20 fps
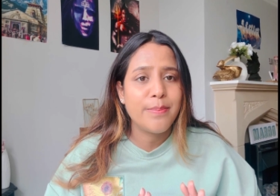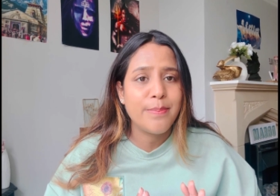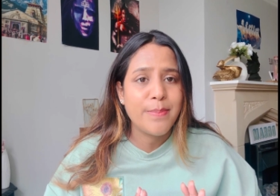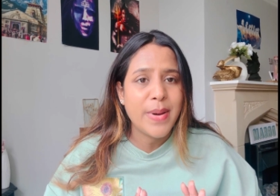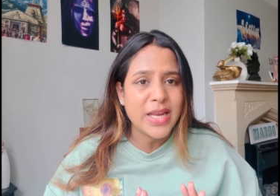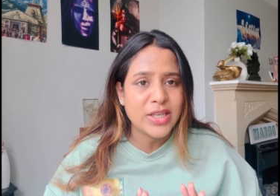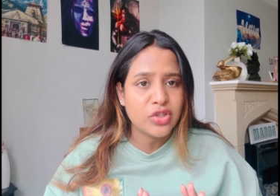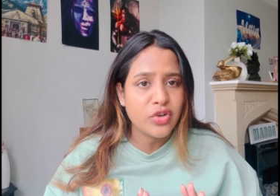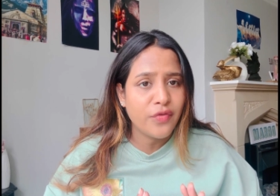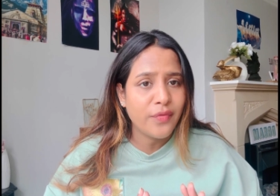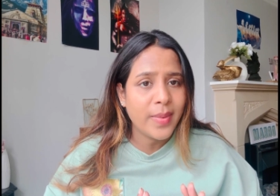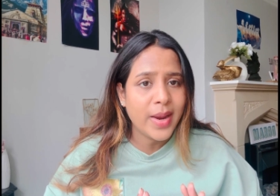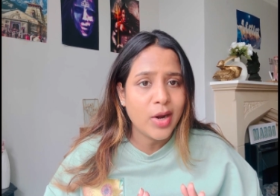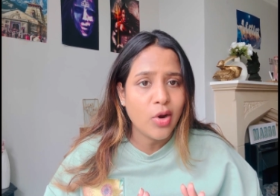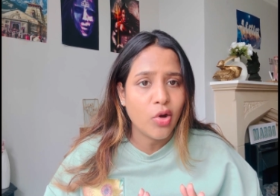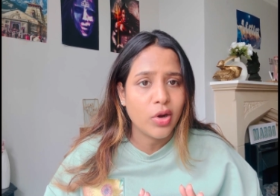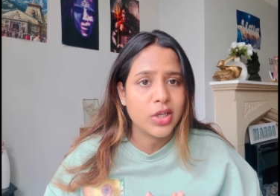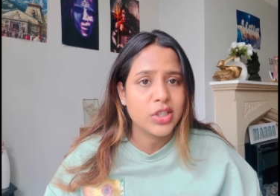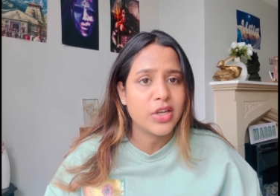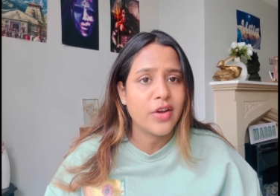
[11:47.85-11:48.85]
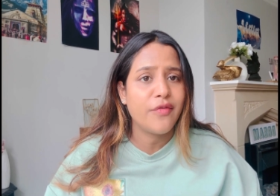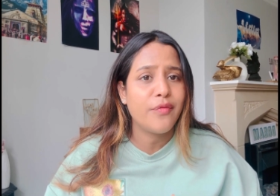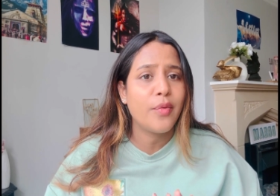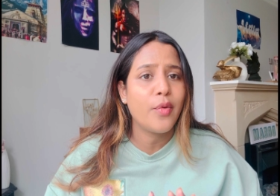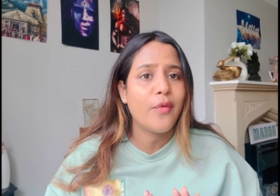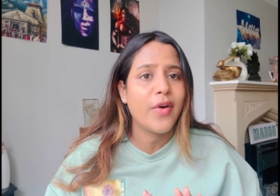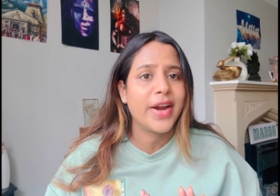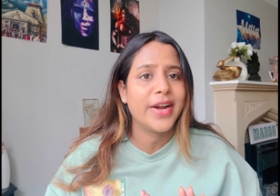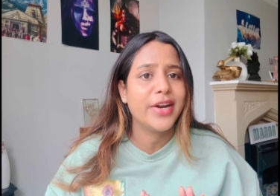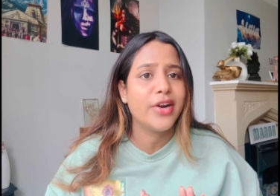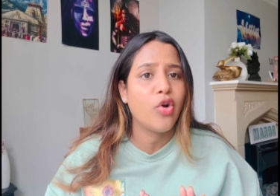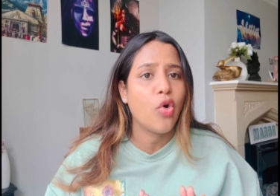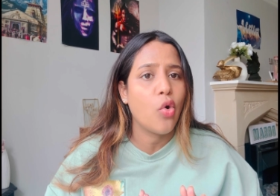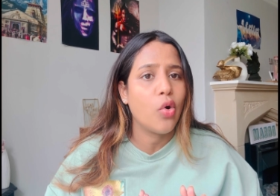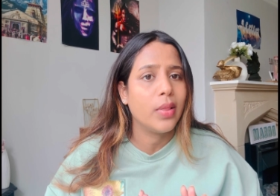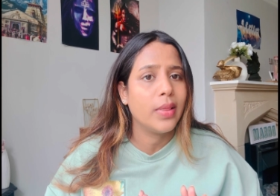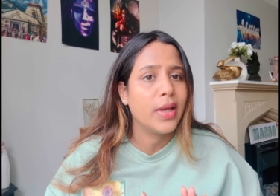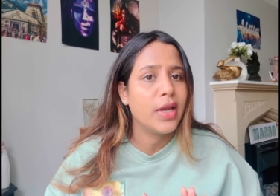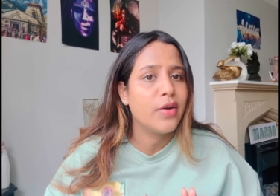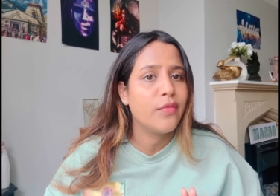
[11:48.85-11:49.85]
best of my knowledge, I've provided
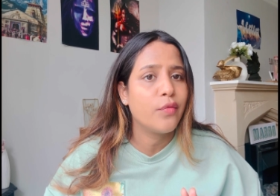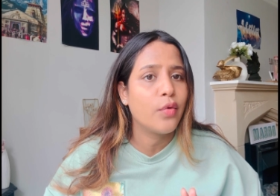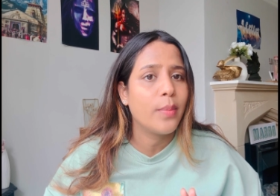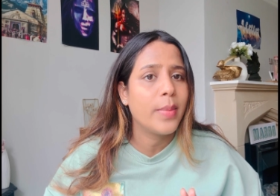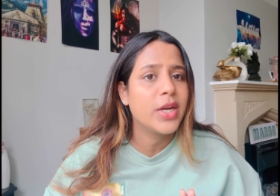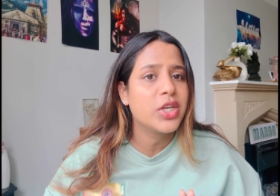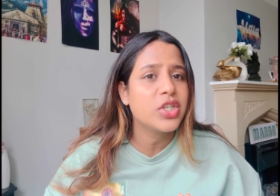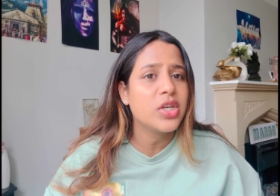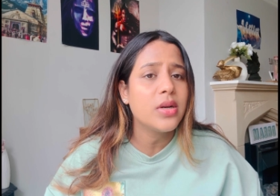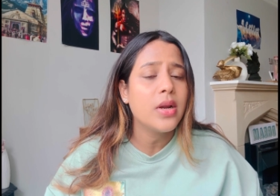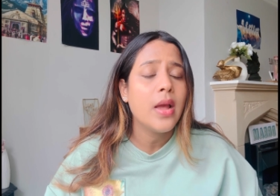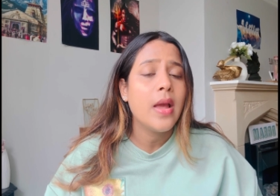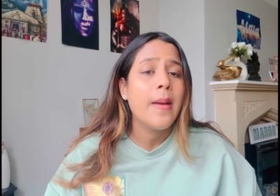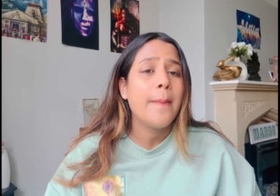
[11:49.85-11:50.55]
all the information,